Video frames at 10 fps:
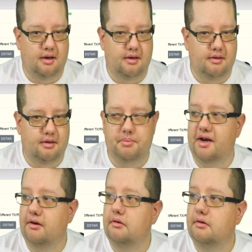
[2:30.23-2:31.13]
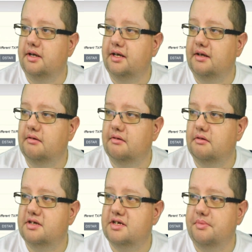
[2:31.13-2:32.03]
Apparently,
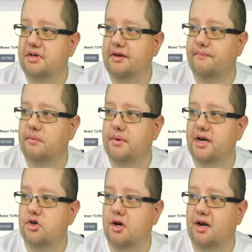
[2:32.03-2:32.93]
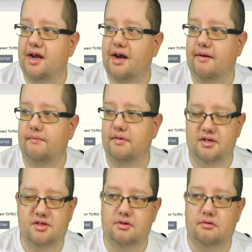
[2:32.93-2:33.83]
some of the information I have
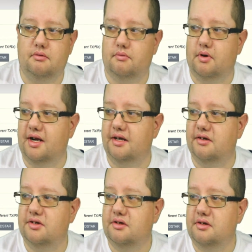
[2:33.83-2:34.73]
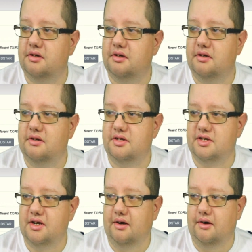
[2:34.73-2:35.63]
isn't right.
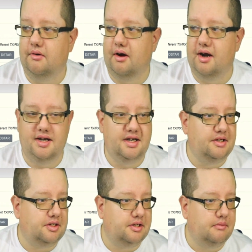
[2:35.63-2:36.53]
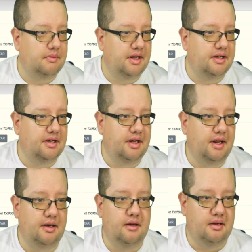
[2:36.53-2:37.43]
So I need to go in
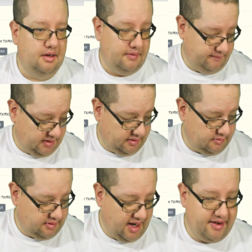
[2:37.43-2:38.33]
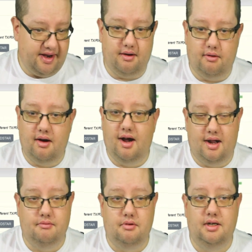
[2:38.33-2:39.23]
and figure that out.
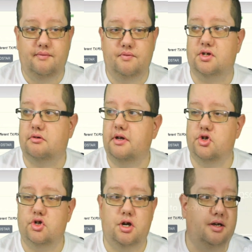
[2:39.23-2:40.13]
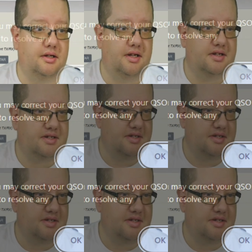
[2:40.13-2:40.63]
I will leave a screenshot of this.